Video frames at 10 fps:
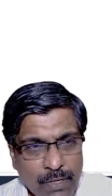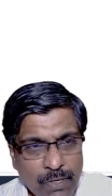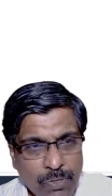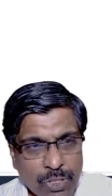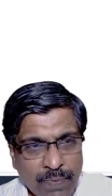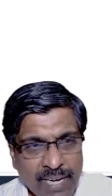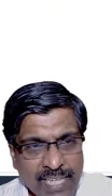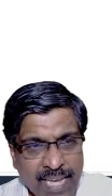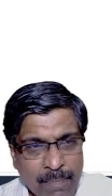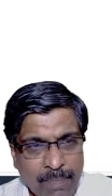So when I
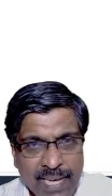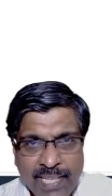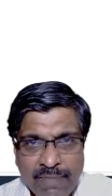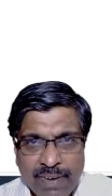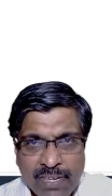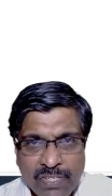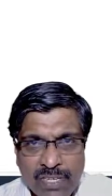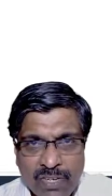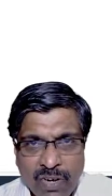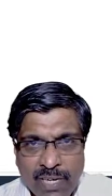apply the
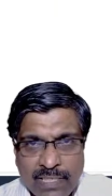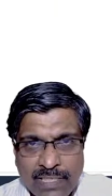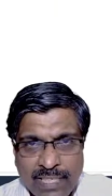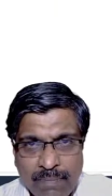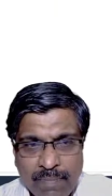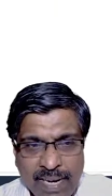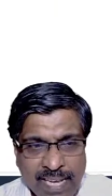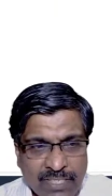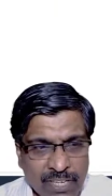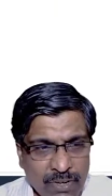function called sum and
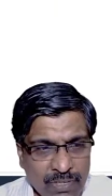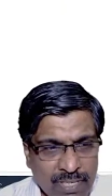execute